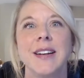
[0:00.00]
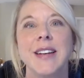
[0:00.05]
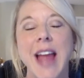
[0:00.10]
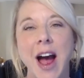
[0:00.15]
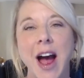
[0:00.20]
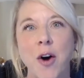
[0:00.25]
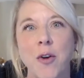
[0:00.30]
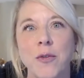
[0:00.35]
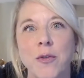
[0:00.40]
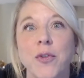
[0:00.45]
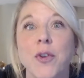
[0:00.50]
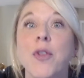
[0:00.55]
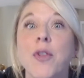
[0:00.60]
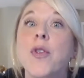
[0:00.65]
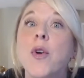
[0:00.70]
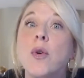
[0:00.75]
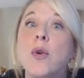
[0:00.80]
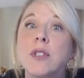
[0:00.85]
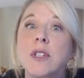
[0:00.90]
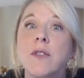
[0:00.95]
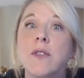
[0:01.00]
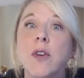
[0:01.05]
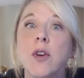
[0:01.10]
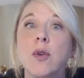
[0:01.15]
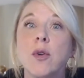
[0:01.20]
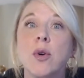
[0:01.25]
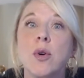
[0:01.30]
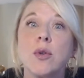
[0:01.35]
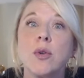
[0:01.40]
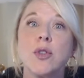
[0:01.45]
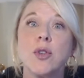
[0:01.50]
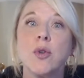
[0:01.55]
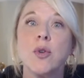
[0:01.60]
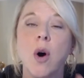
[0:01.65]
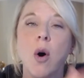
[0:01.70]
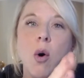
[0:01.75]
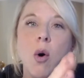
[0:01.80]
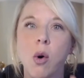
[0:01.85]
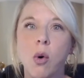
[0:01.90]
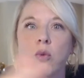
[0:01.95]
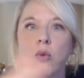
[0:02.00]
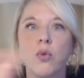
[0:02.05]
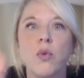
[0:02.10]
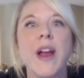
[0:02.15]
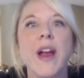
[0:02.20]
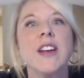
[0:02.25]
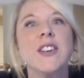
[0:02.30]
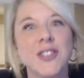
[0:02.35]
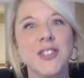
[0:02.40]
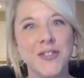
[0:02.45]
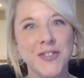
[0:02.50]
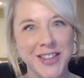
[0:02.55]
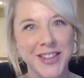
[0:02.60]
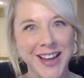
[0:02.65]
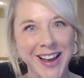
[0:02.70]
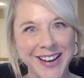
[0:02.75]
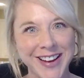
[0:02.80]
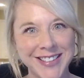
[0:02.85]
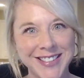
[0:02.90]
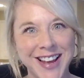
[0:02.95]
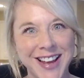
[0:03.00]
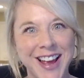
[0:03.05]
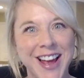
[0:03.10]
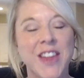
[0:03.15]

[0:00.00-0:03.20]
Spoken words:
Now, for those of you who do a whole range of things,